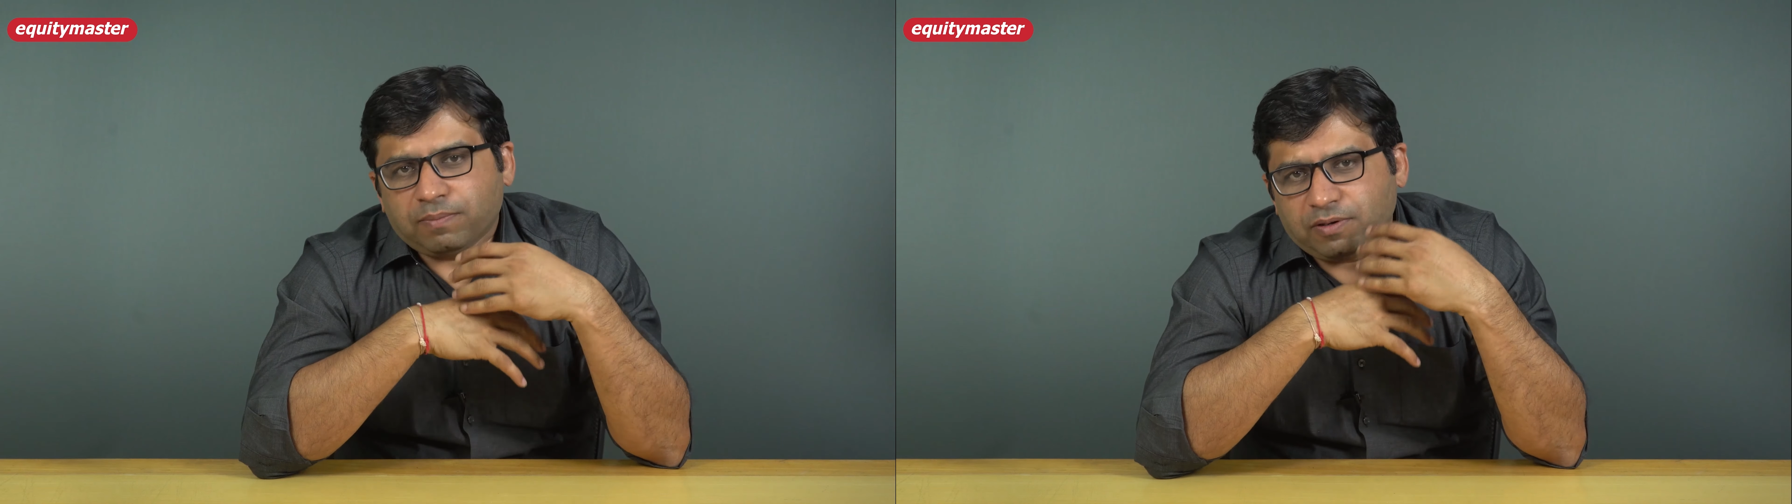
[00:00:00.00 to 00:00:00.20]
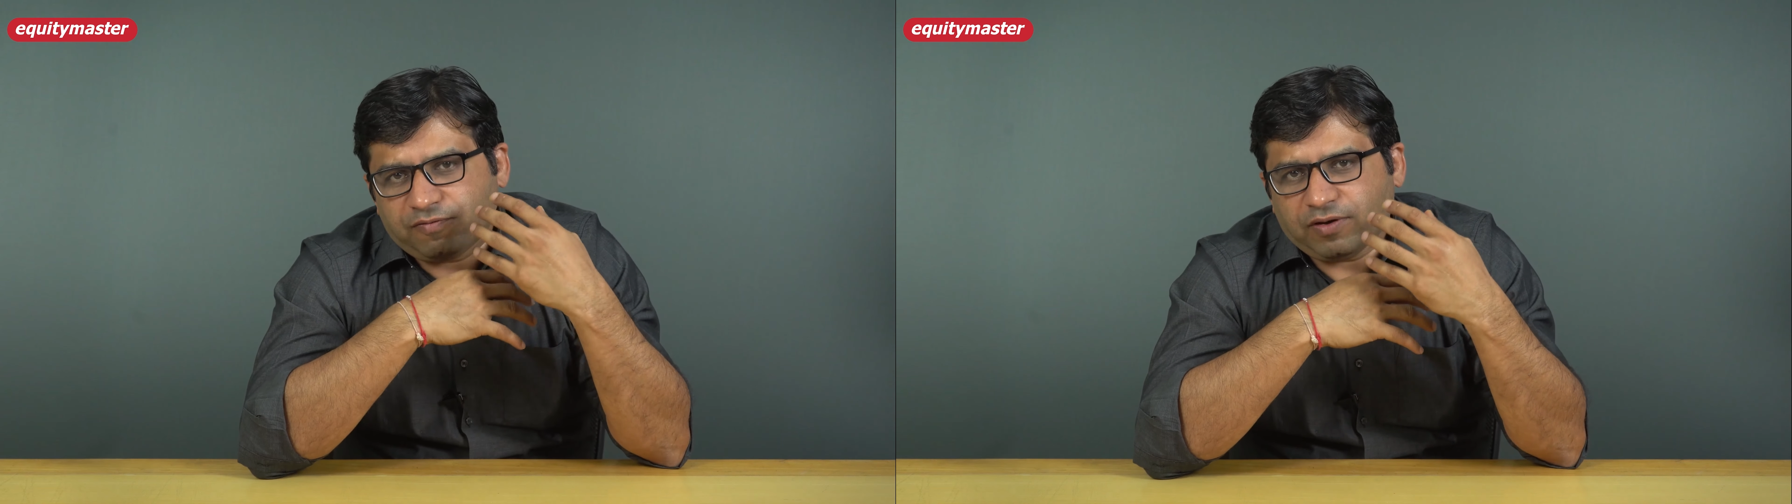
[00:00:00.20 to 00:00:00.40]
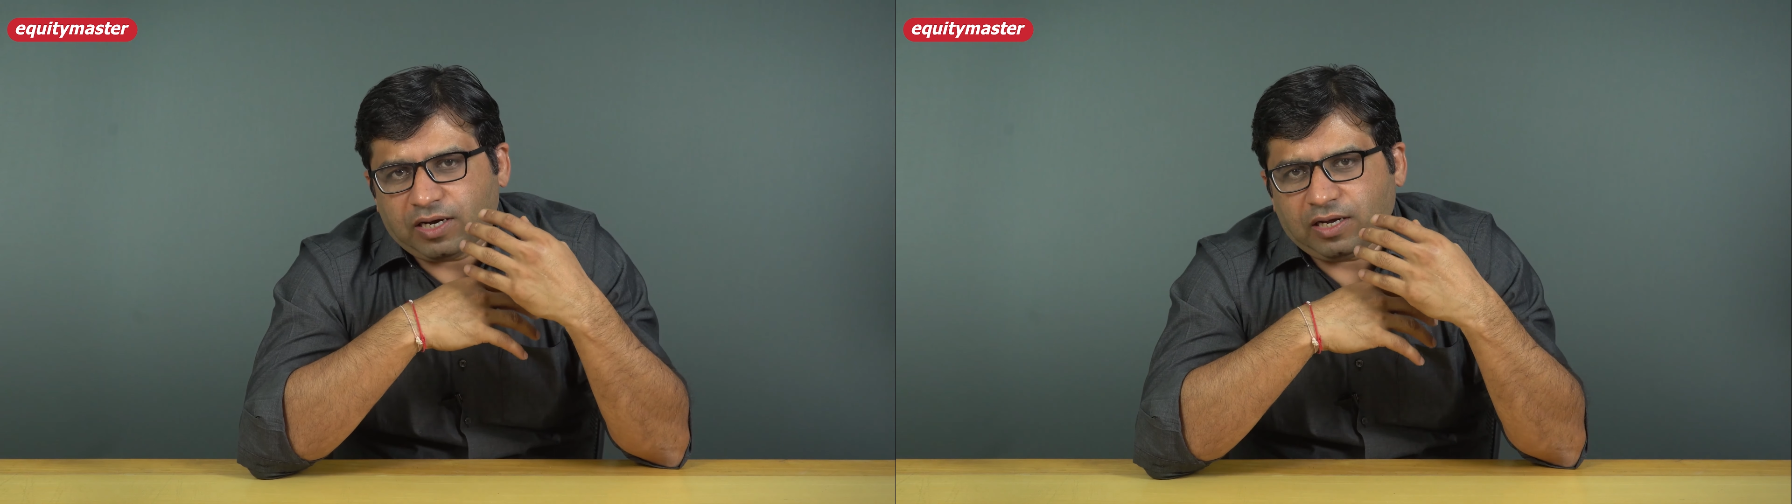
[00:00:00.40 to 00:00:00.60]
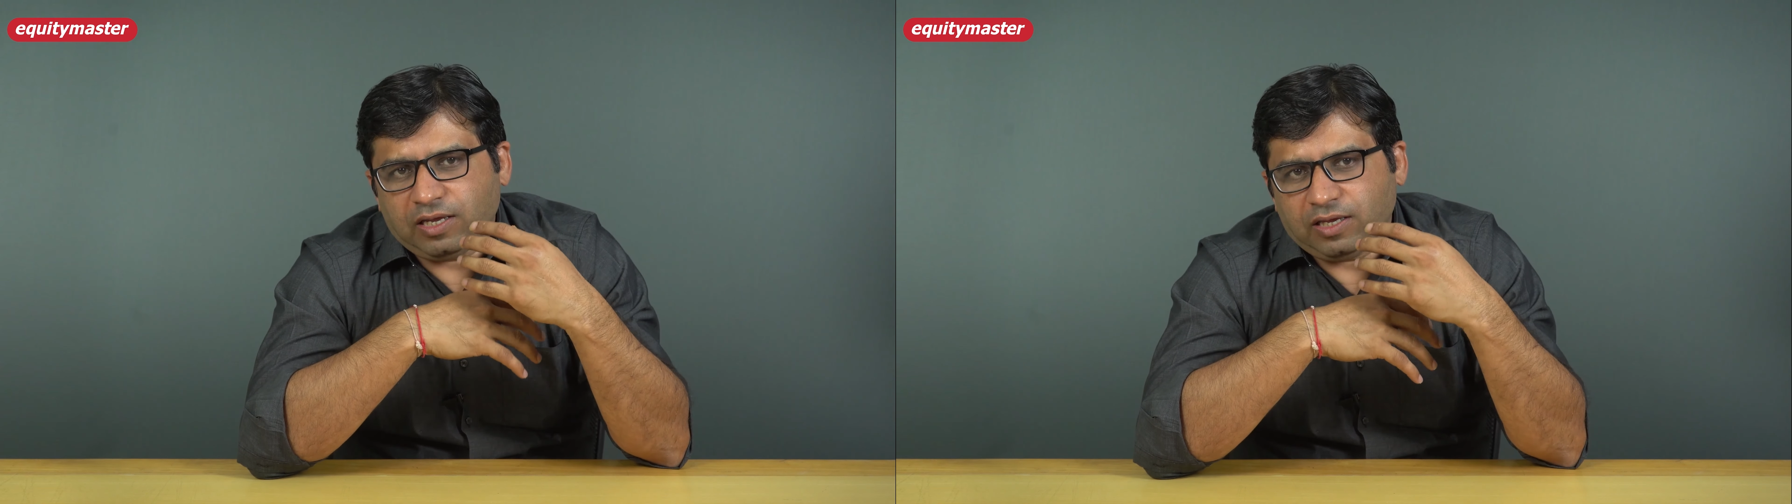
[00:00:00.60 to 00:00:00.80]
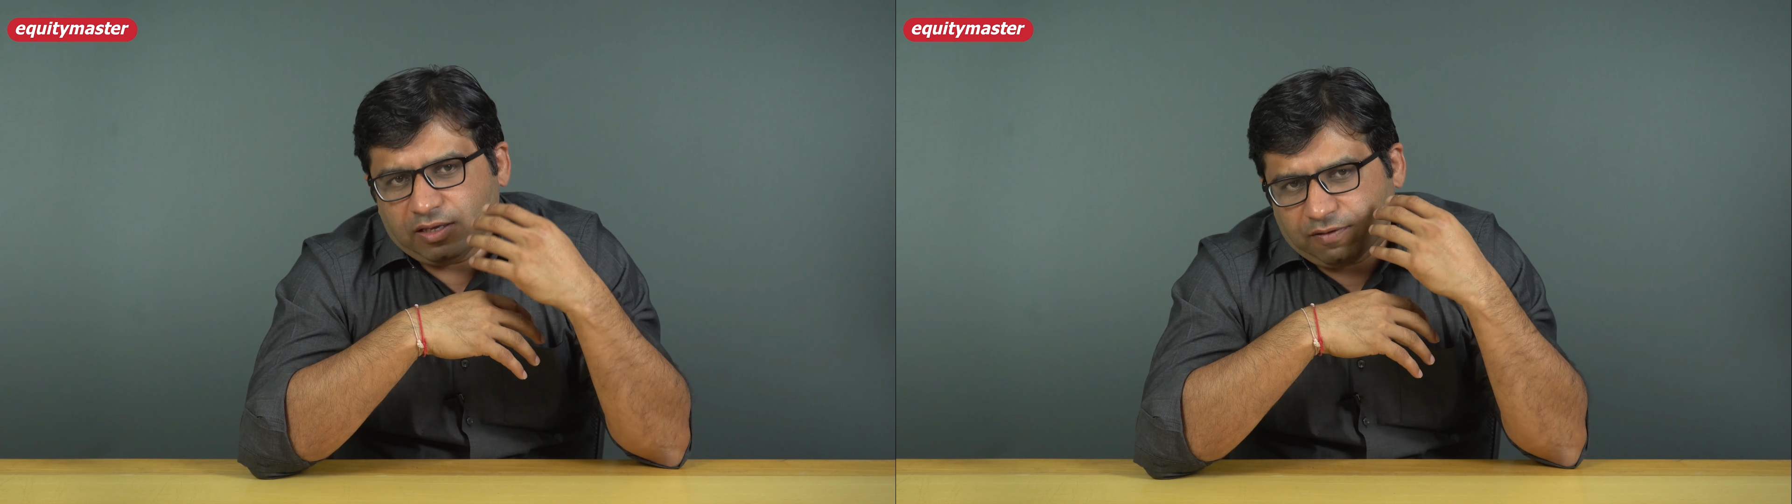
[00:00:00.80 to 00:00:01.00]

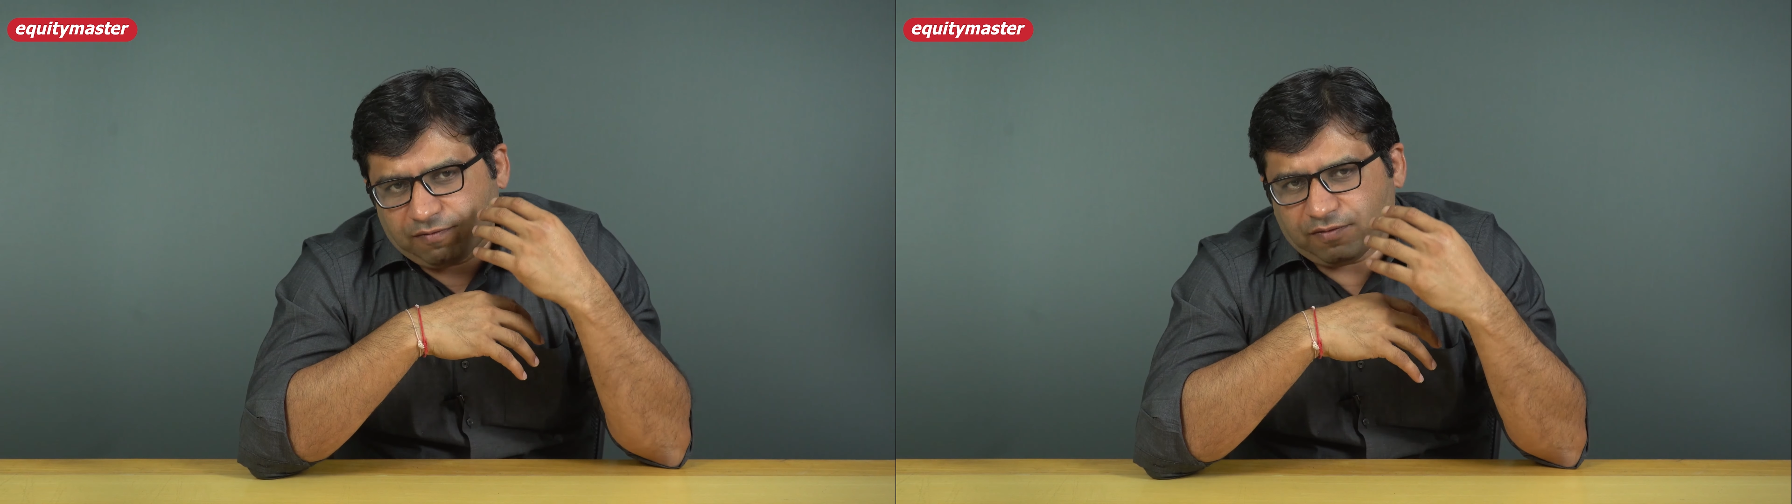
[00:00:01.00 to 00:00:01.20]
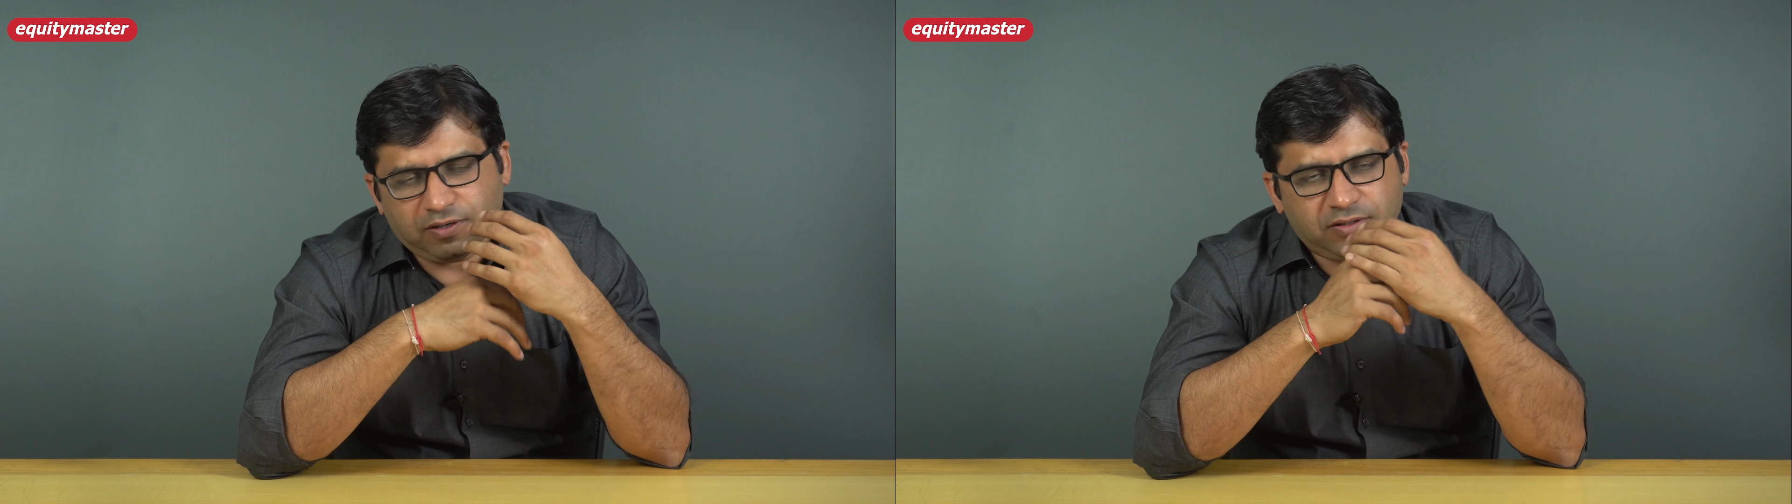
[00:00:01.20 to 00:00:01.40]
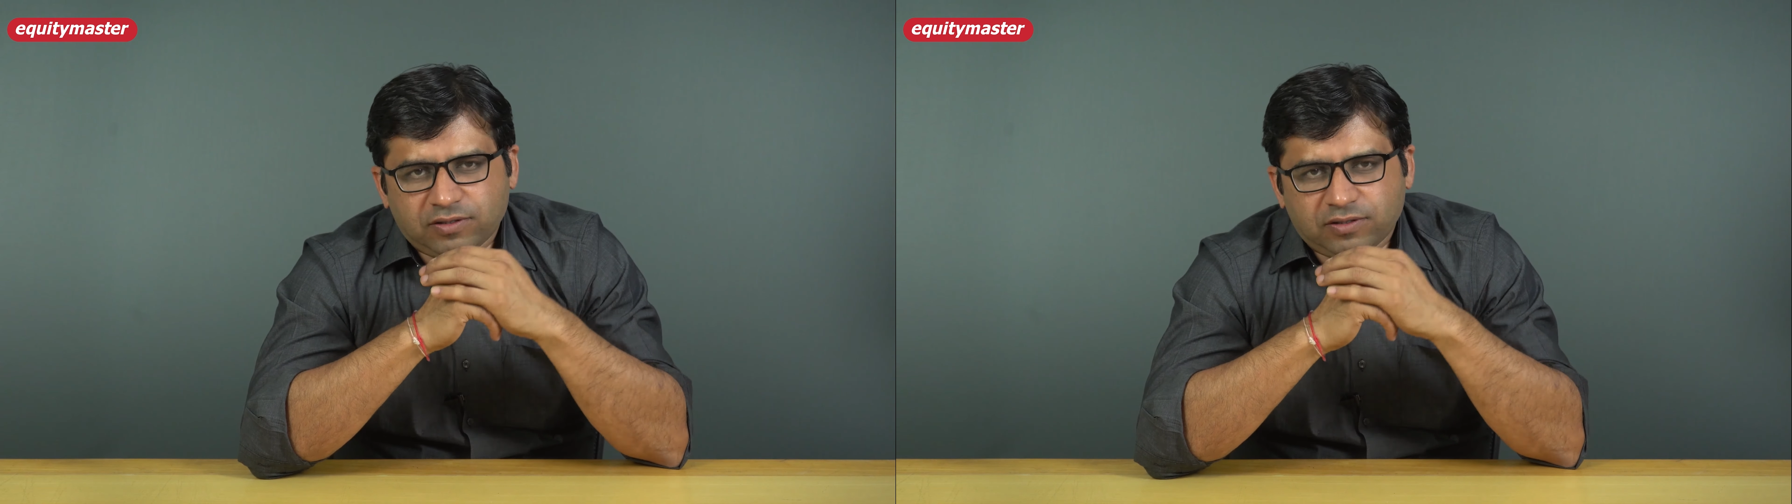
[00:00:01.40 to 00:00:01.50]
perfectly fit